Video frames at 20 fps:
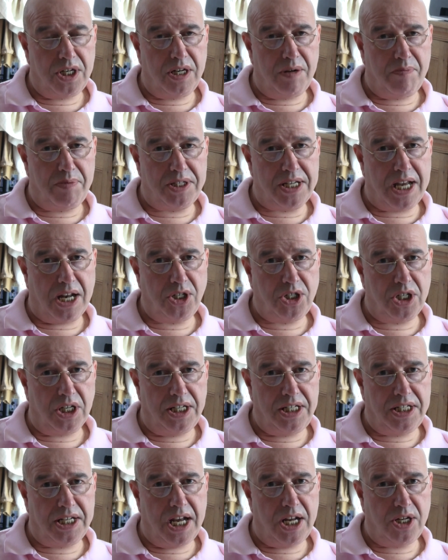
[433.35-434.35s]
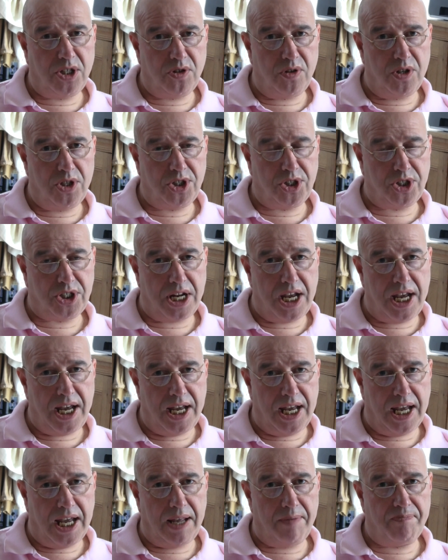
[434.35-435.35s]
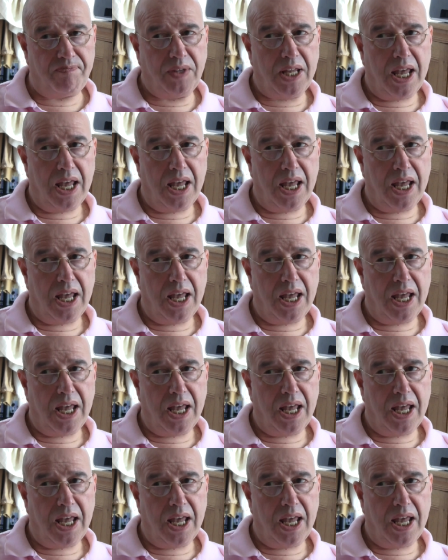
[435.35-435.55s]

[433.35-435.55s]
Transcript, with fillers: in a potentially dangerous state.